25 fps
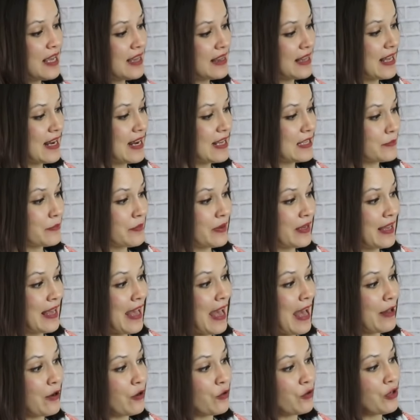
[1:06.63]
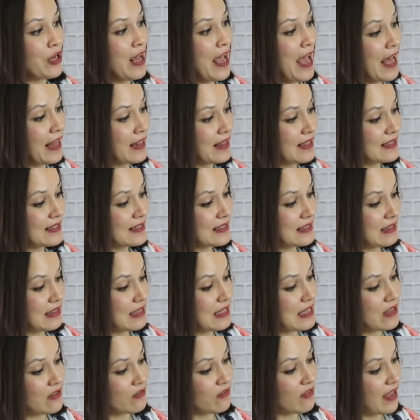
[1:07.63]
that has been gathered at the
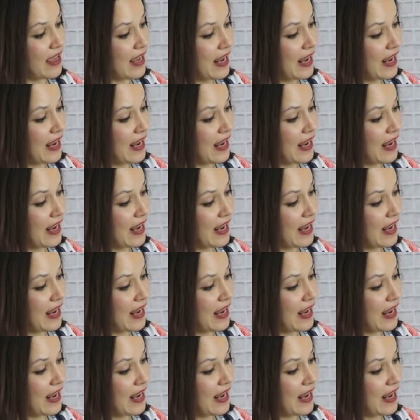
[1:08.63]
sleeve